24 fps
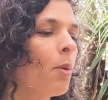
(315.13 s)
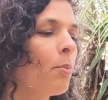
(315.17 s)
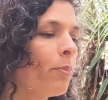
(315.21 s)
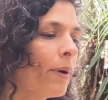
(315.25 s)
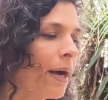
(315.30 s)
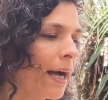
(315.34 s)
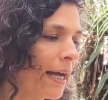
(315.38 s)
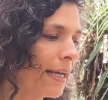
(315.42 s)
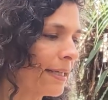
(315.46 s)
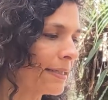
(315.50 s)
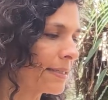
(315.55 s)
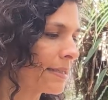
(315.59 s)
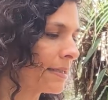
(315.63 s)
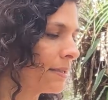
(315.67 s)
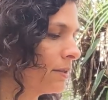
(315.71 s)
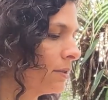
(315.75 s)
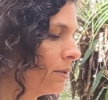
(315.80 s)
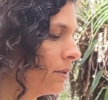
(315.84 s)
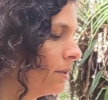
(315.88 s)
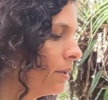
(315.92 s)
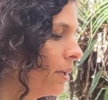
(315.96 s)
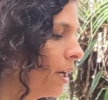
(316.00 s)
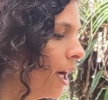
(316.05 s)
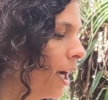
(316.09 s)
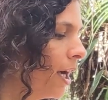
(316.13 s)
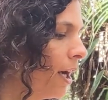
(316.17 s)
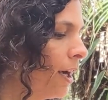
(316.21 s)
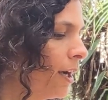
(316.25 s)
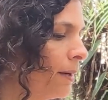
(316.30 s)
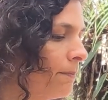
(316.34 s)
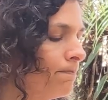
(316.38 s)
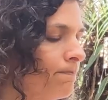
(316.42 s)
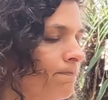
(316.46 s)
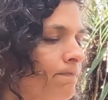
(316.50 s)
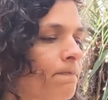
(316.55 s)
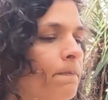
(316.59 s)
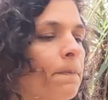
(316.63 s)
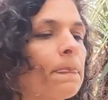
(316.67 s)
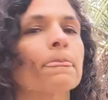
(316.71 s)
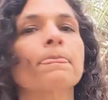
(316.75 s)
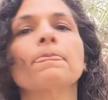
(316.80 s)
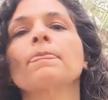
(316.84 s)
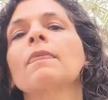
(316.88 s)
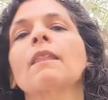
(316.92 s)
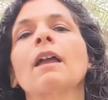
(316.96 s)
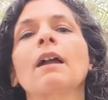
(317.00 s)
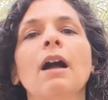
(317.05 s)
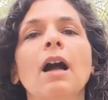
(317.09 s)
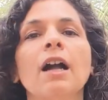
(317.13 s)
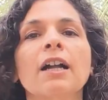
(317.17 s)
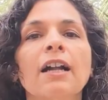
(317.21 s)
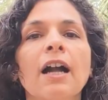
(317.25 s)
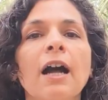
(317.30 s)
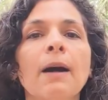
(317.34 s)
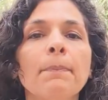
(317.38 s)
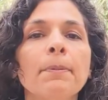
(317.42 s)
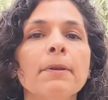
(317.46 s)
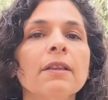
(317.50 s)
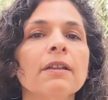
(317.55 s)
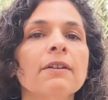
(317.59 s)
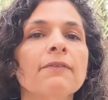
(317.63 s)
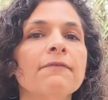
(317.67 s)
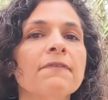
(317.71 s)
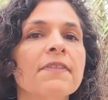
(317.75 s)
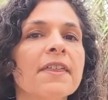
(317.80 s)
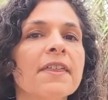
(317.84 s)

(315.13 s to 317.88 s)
But um, a couple of